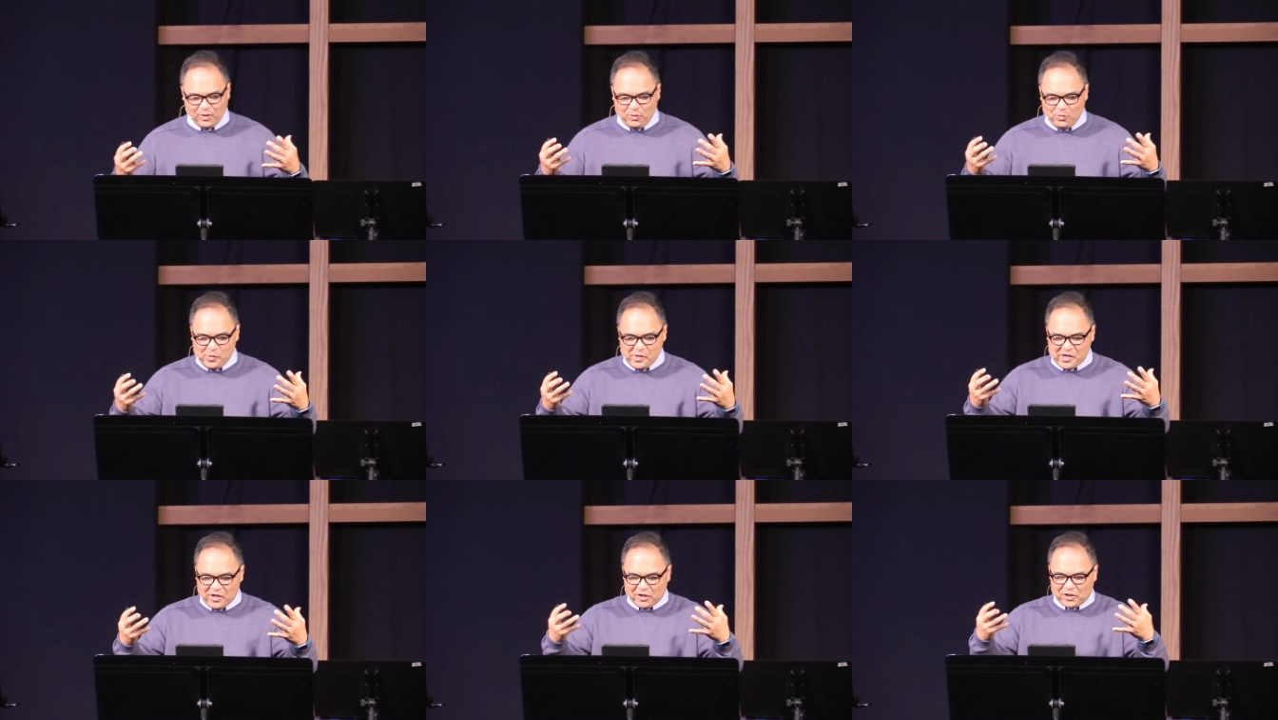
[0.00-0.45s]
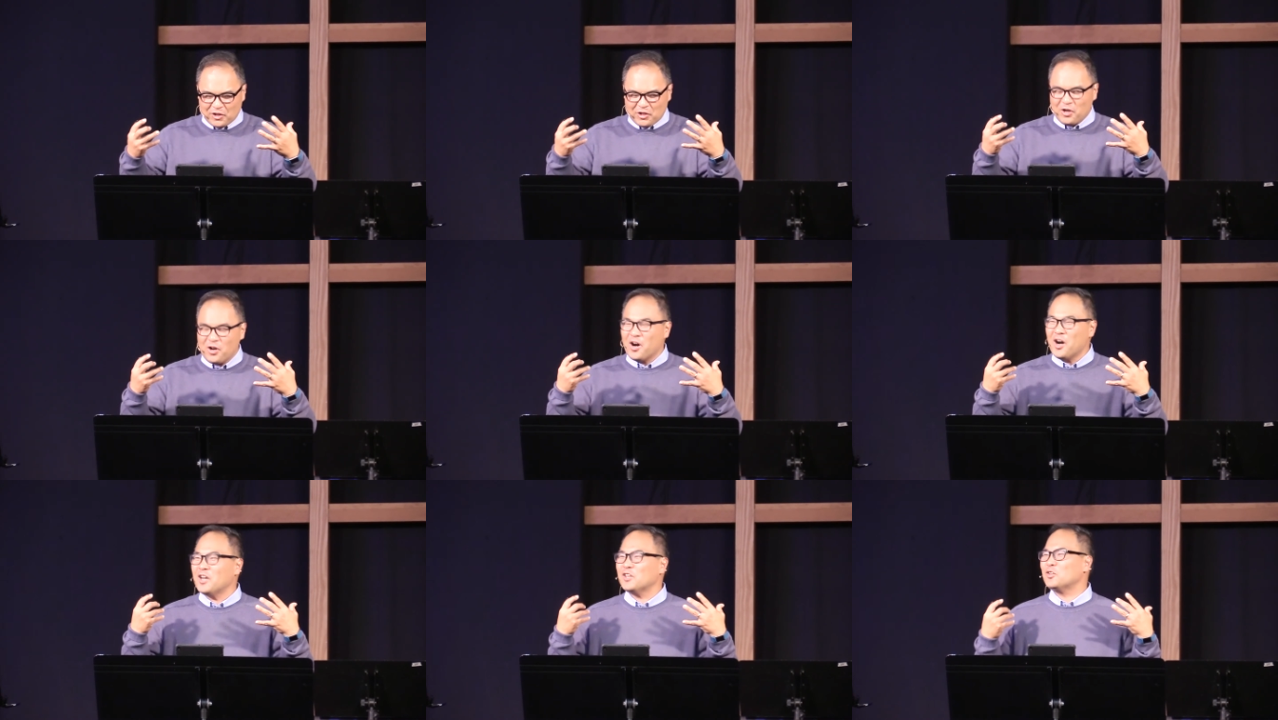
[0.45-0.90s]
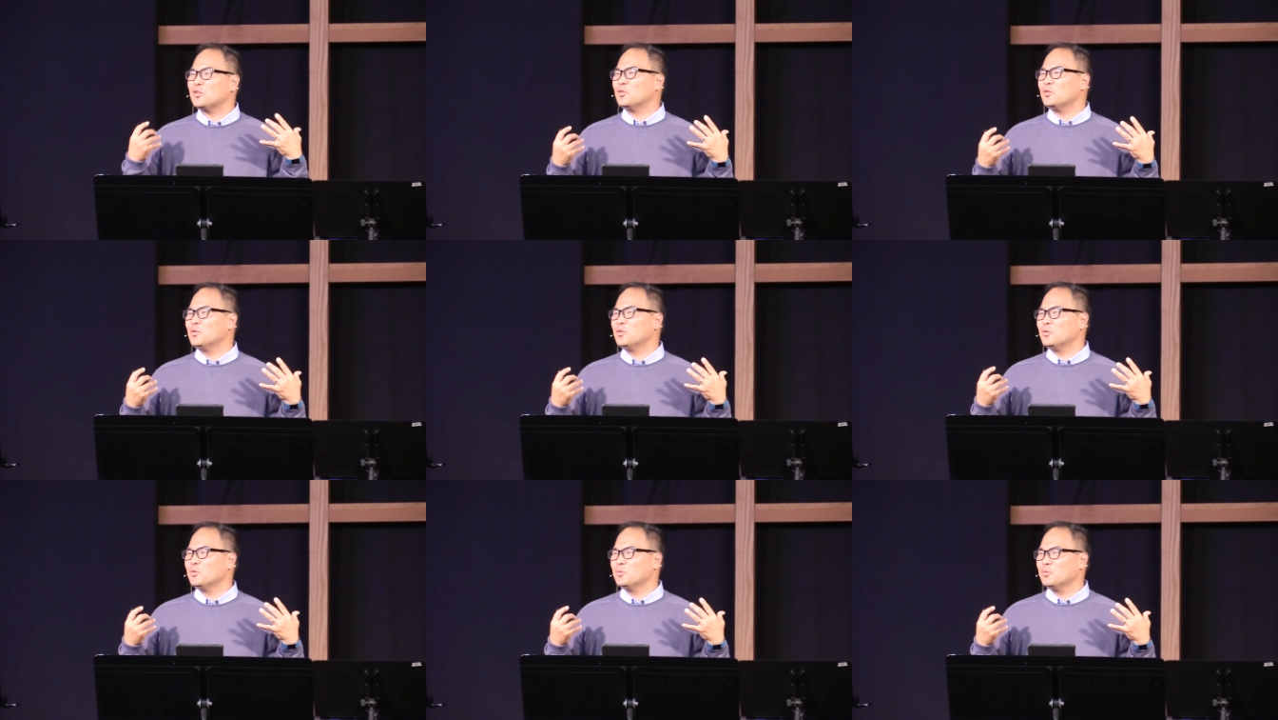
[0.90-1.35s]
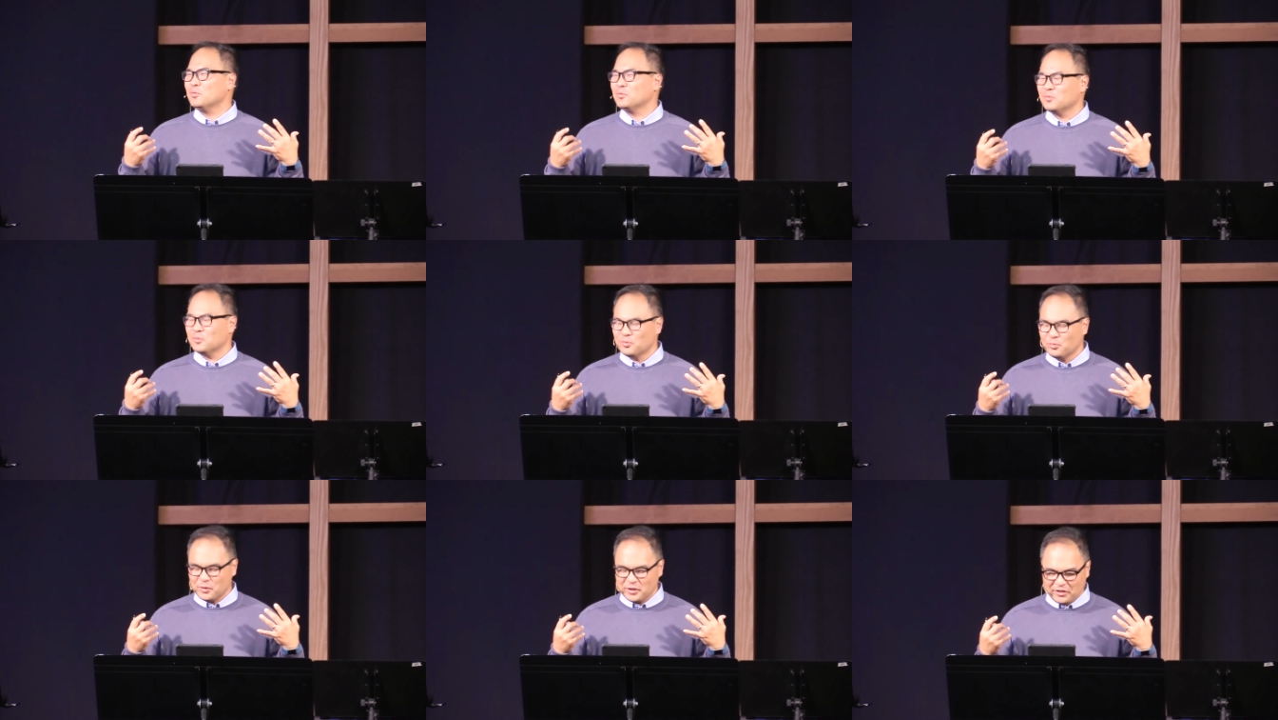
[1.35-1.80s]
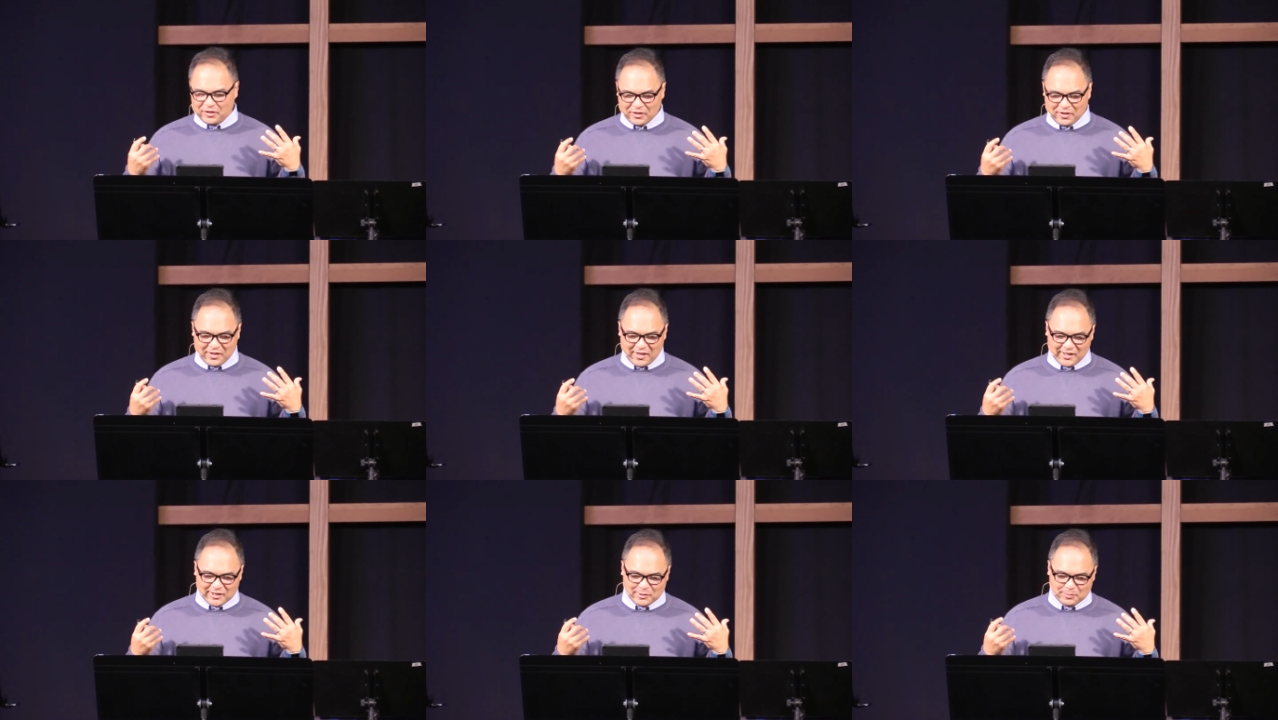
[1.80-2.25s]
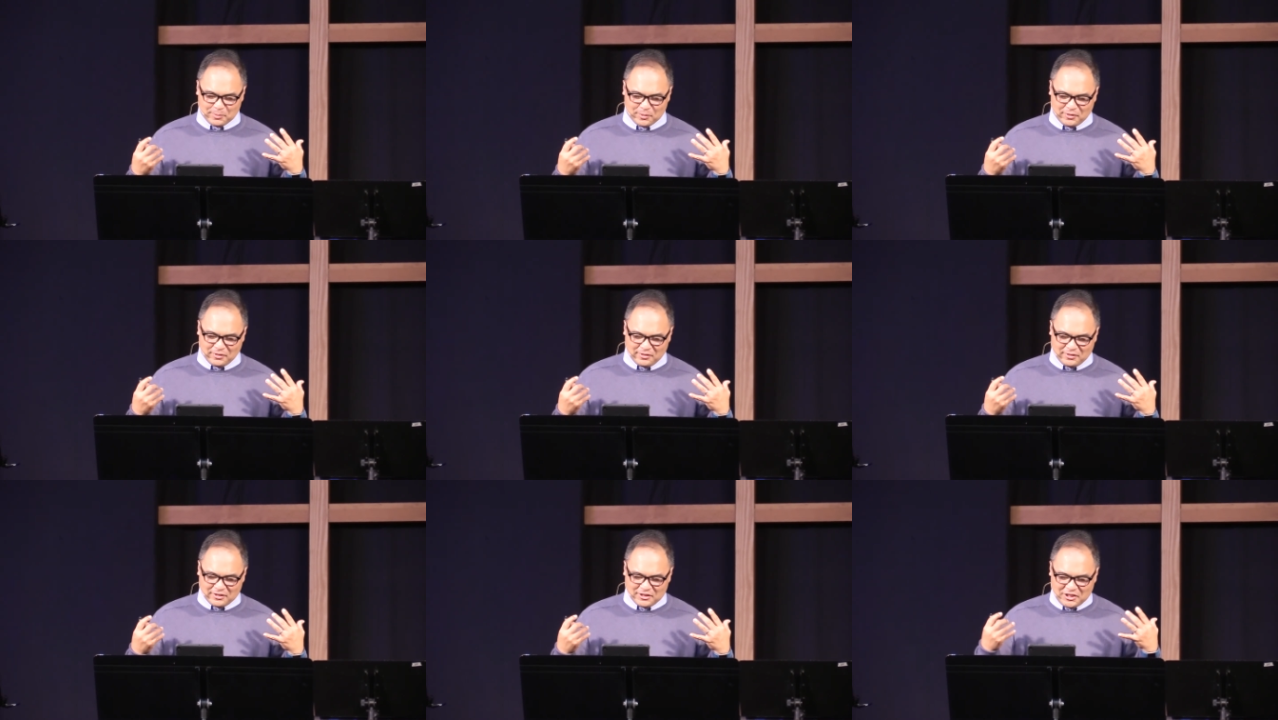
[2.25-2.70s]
we are caught with the gospel.